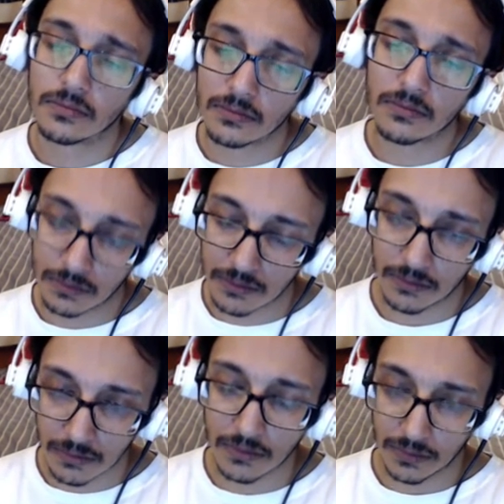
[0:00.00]
do
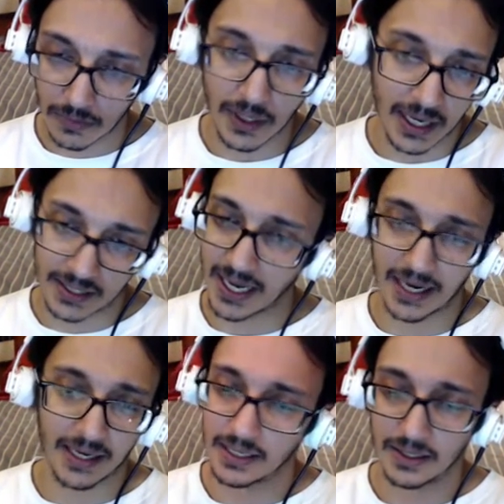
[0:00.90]
91 watts. There's no
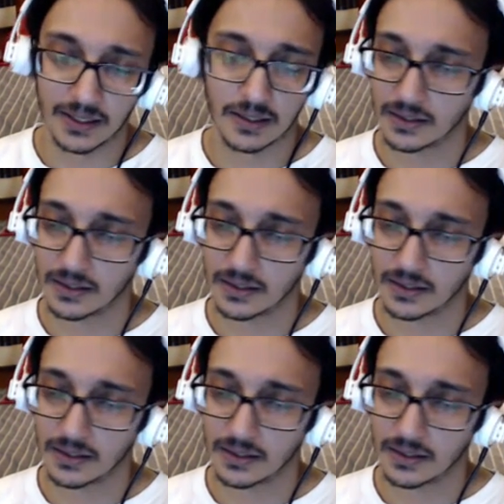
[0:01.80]
way. Exactly.